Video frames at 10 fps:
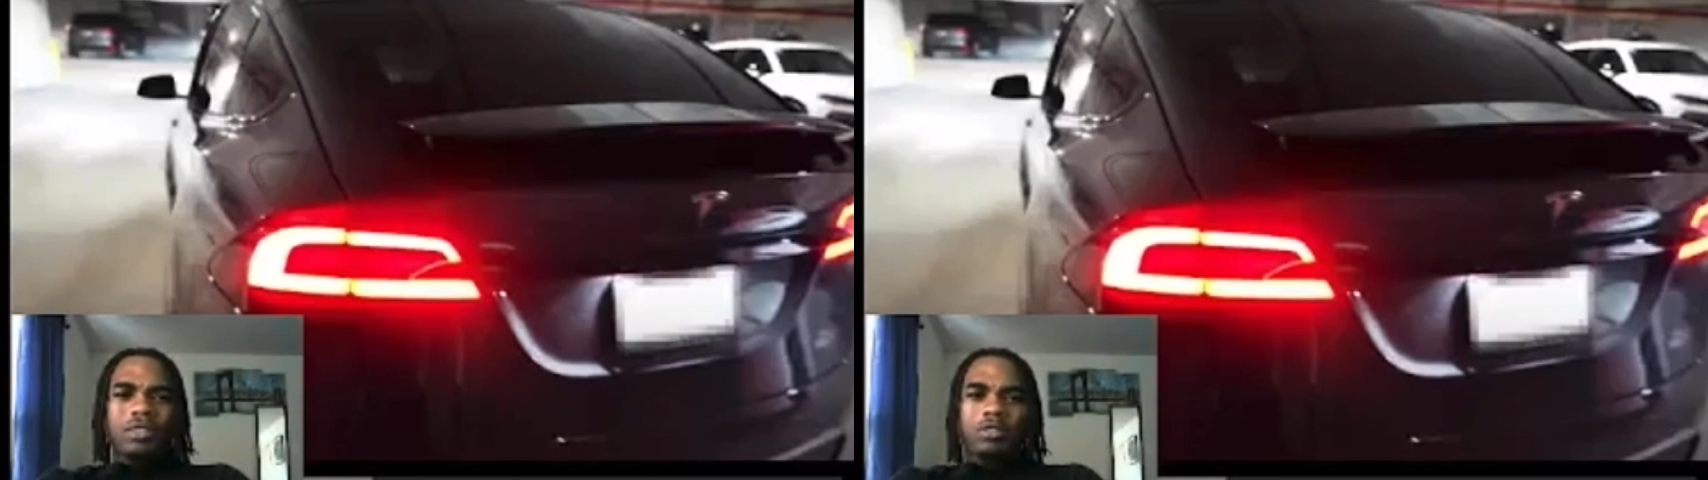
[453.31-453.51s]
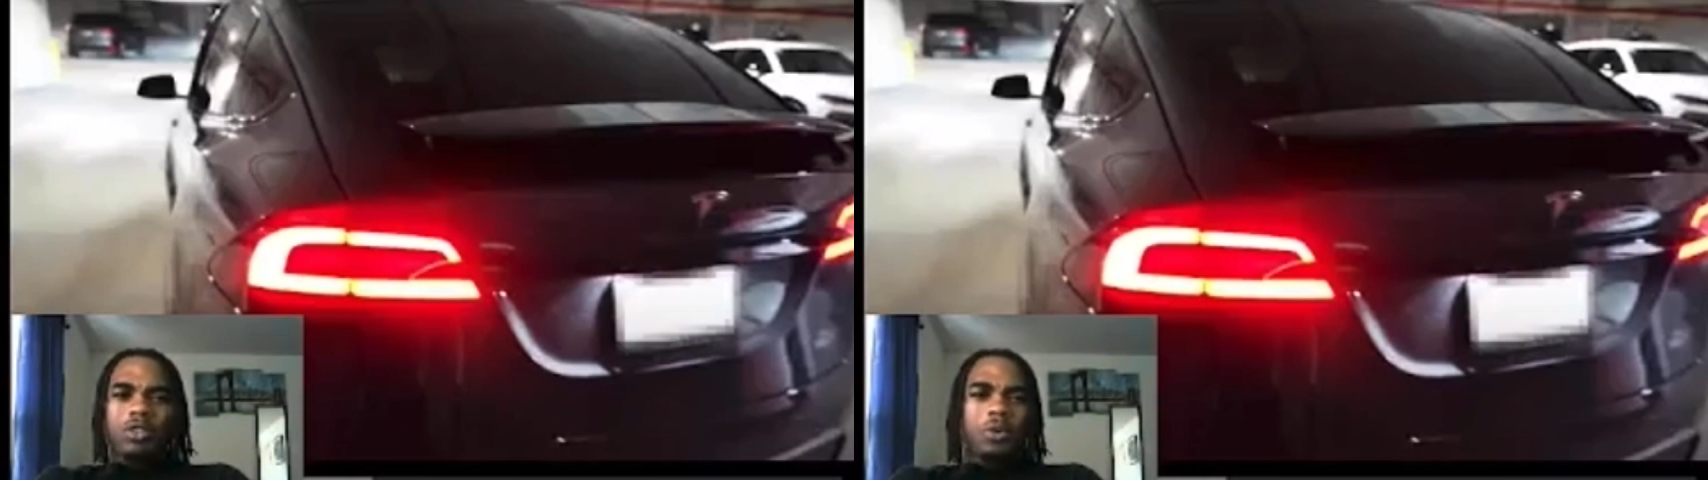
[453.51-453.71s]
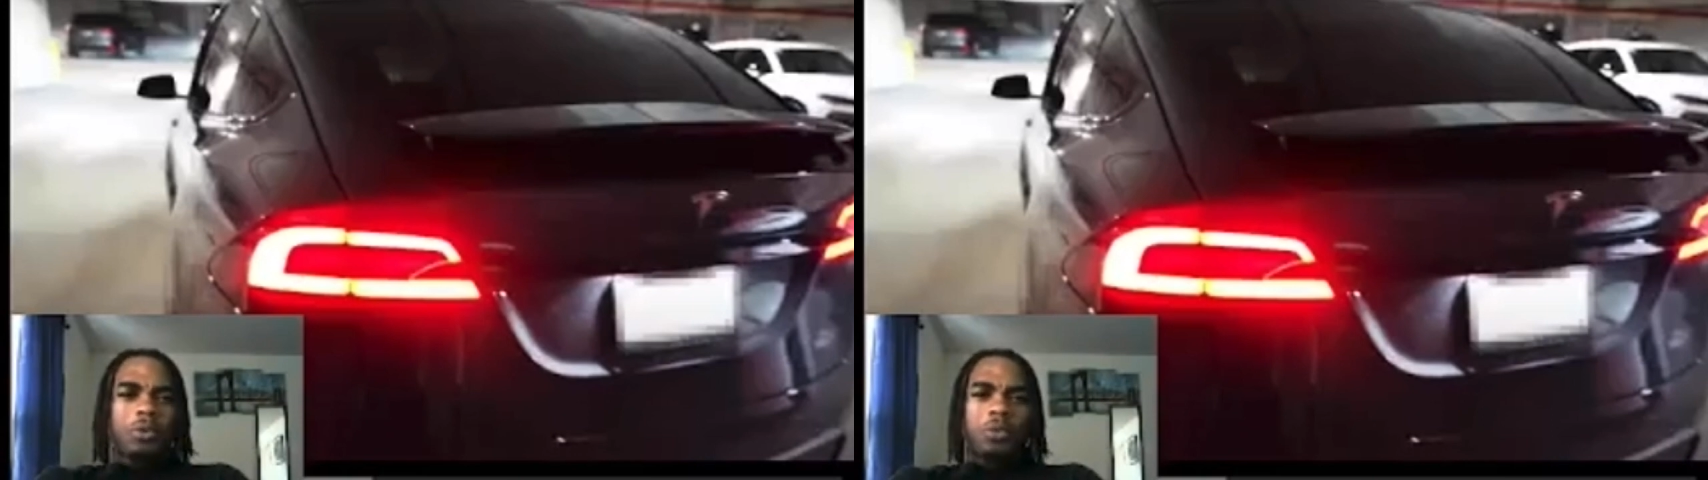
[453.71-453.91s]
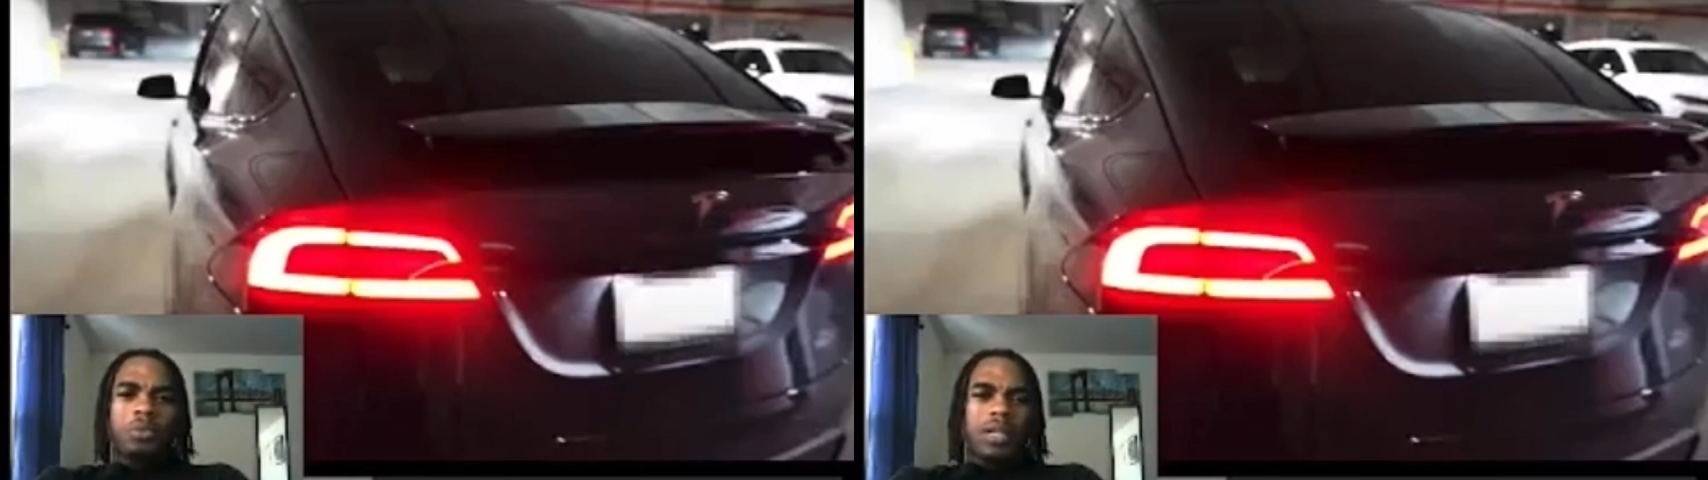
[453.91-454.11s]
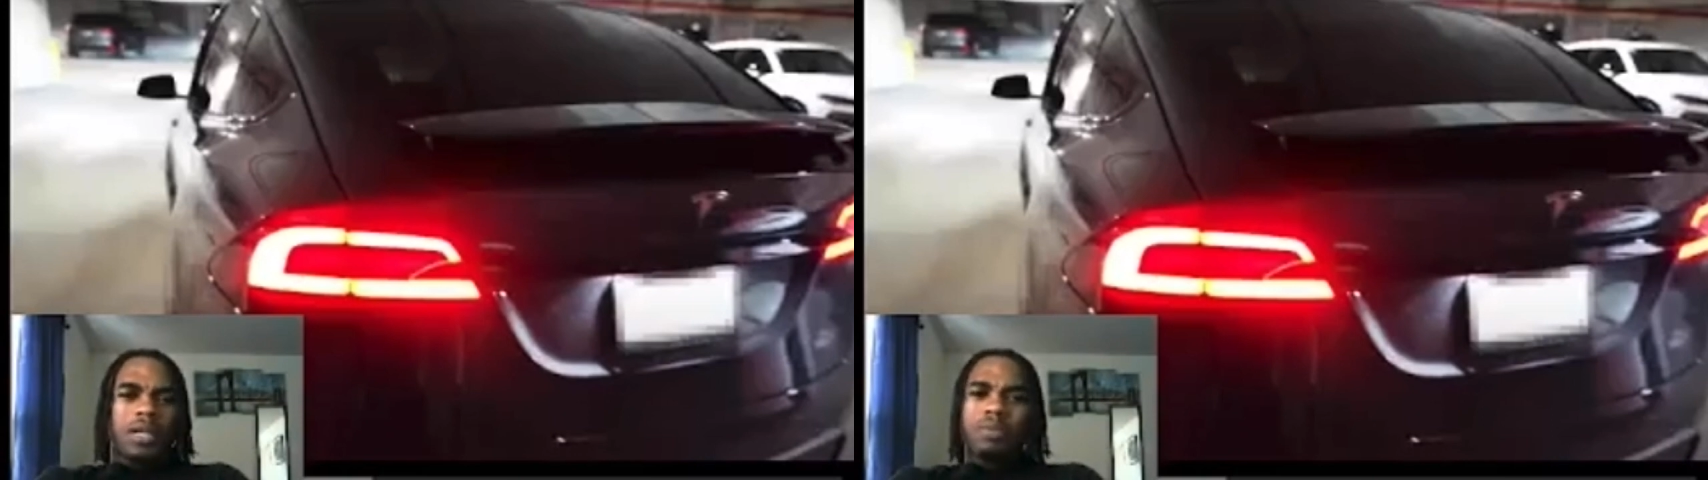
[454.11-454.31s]
no
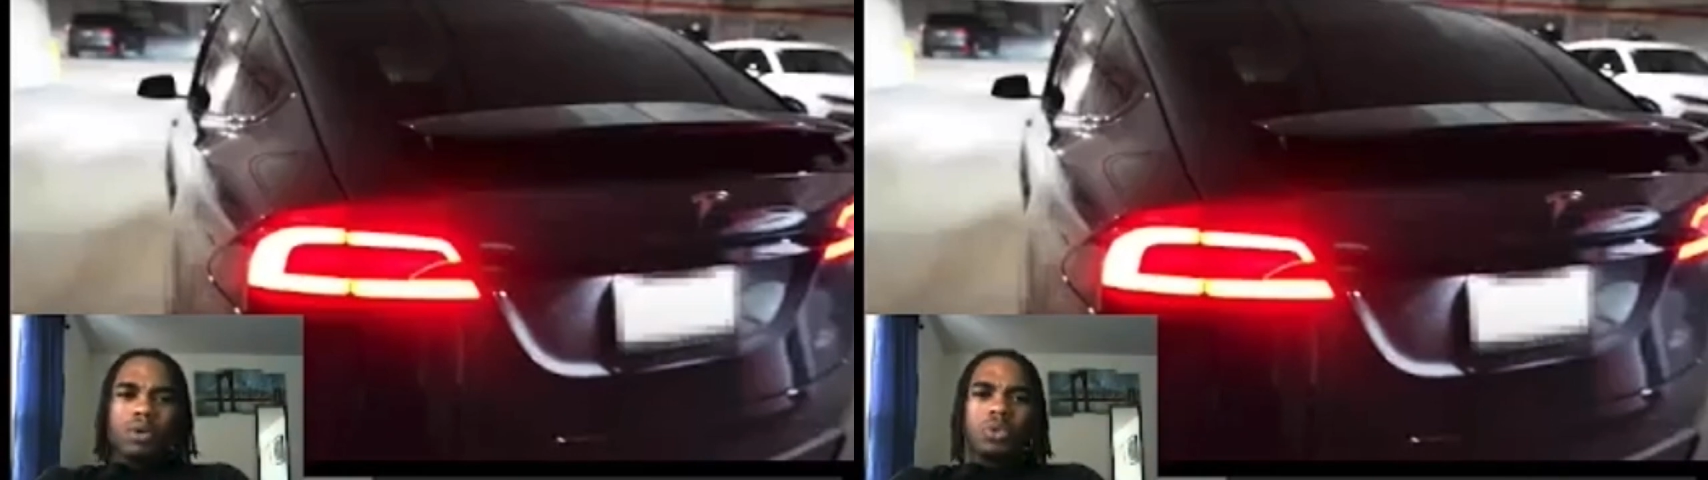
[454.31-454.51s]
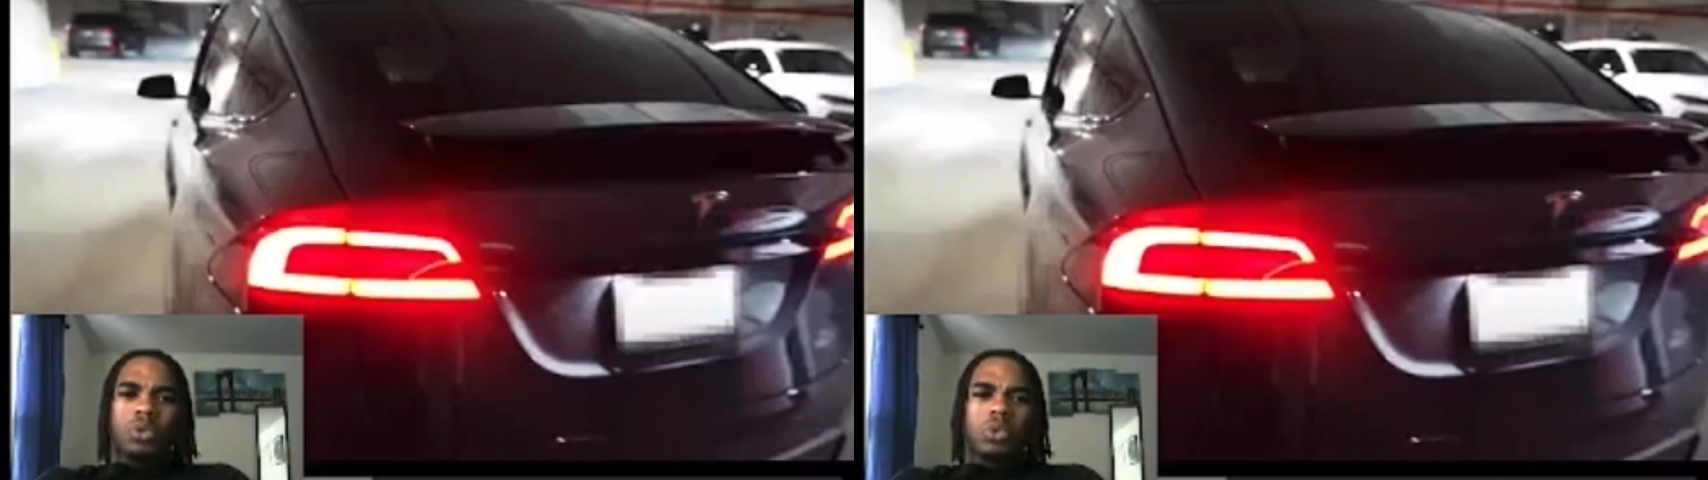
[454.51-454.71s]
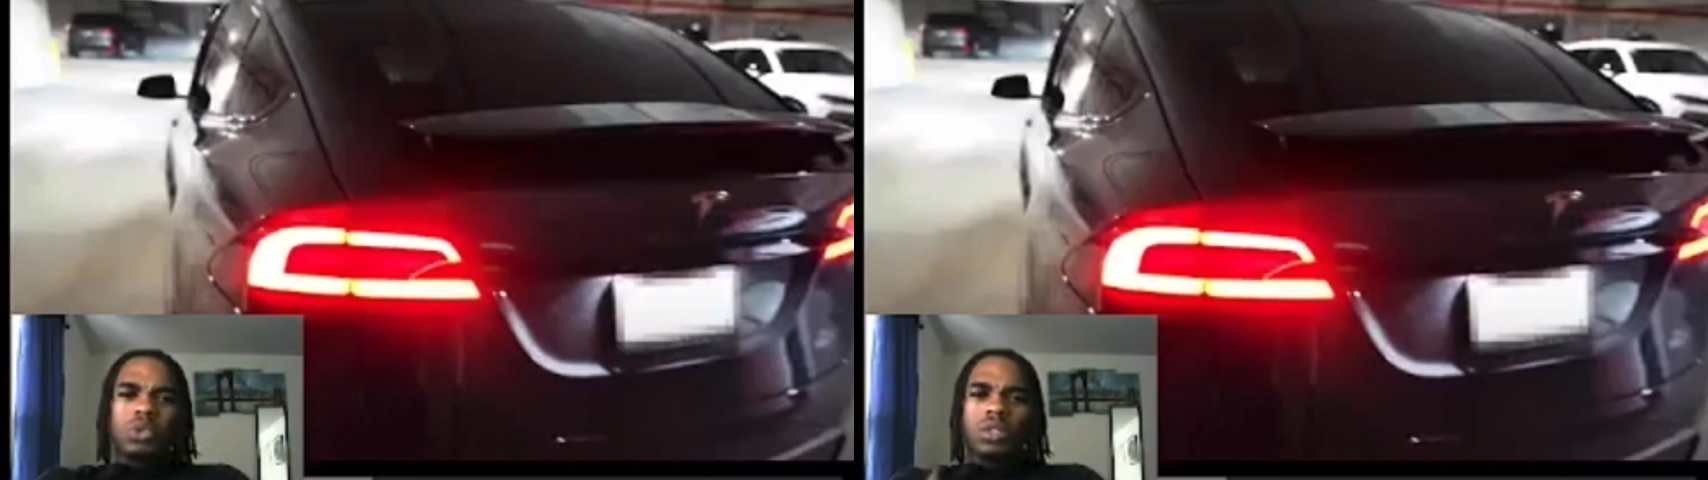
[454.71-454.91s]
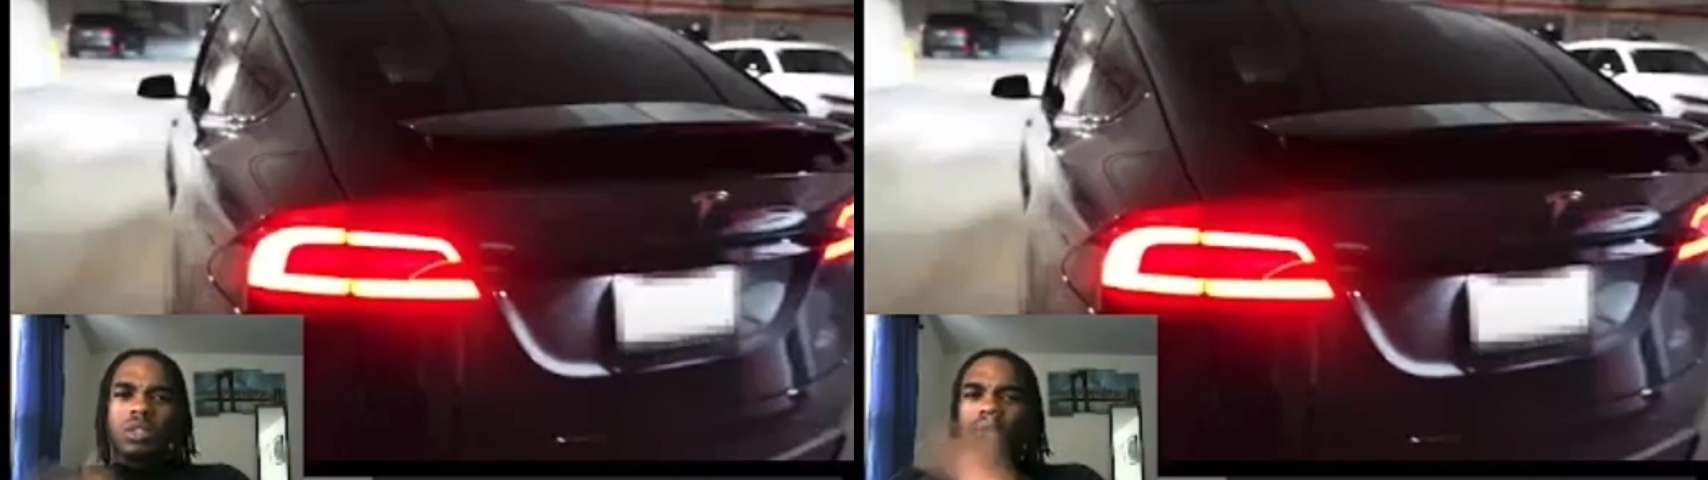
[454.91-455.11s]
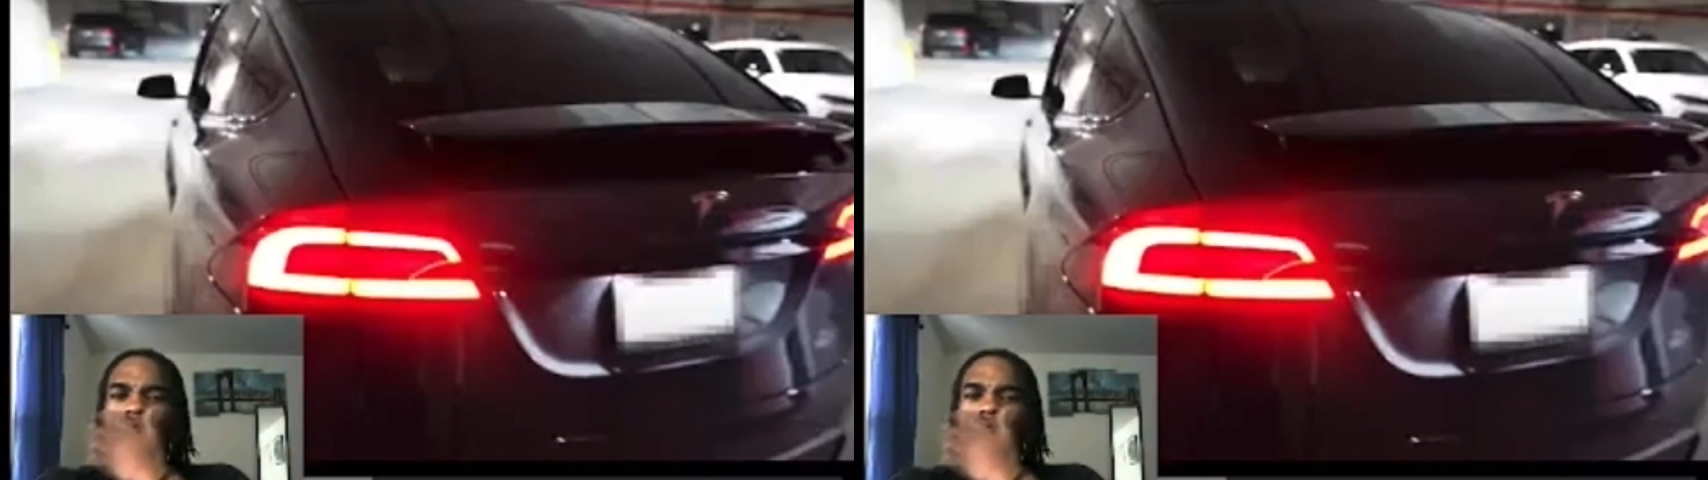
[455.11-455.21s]
Lambo truck,